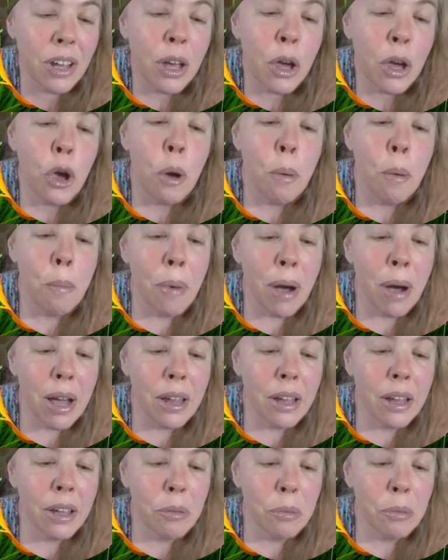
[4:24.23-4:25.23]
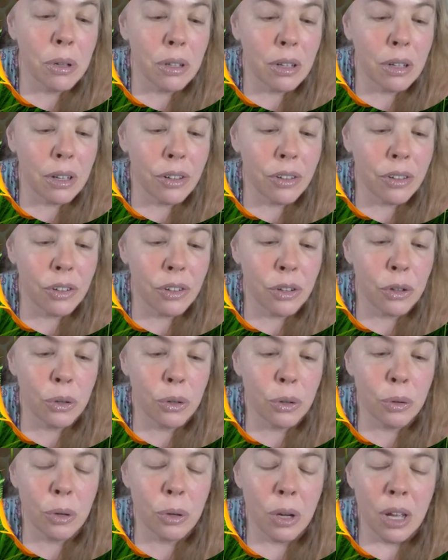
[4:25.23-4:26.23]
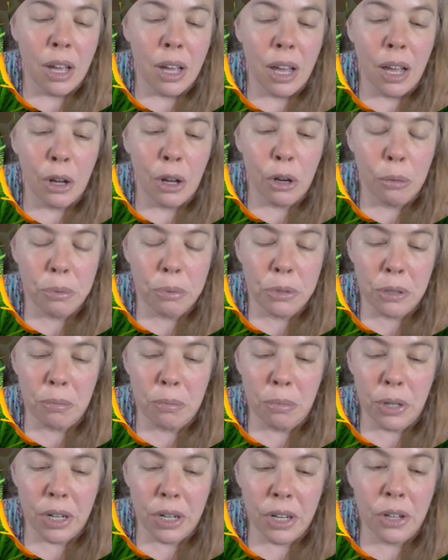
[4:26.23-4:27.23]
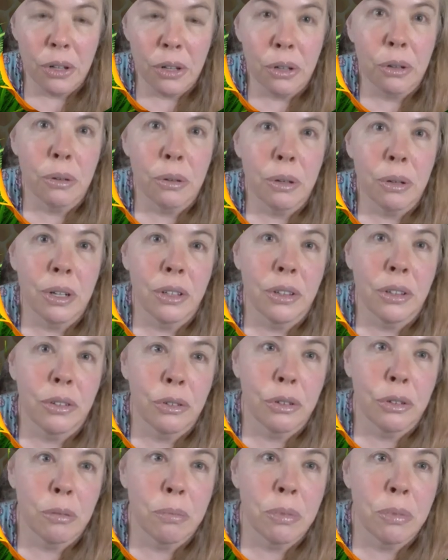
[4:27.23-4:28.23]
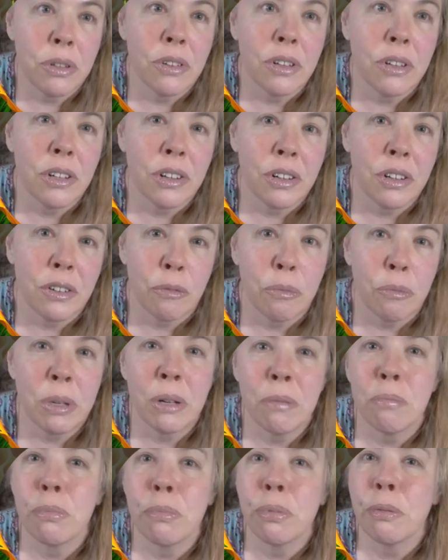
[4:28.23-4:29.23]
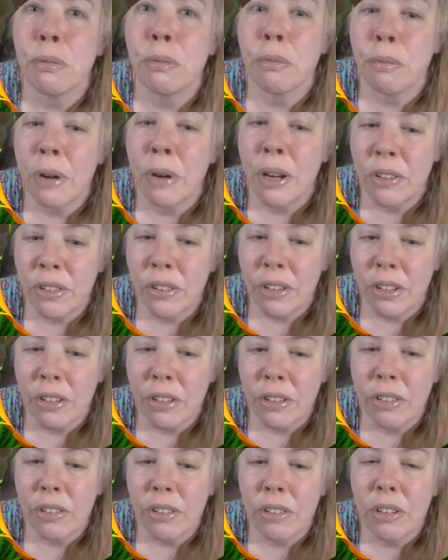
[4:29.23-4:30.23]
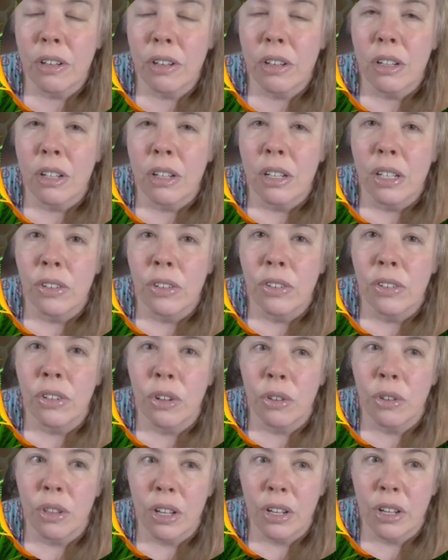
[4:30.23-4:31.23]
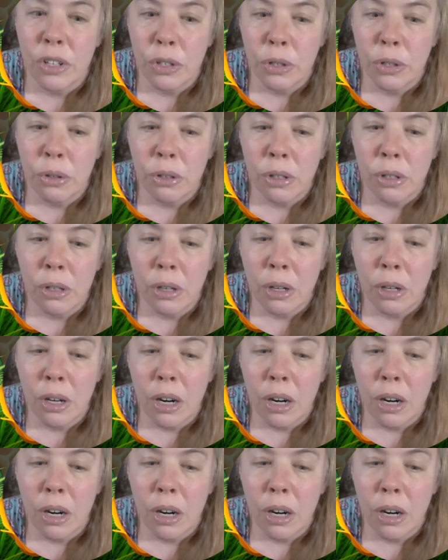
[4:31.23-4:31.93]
but it will also help to bring you into a position of being present so that you're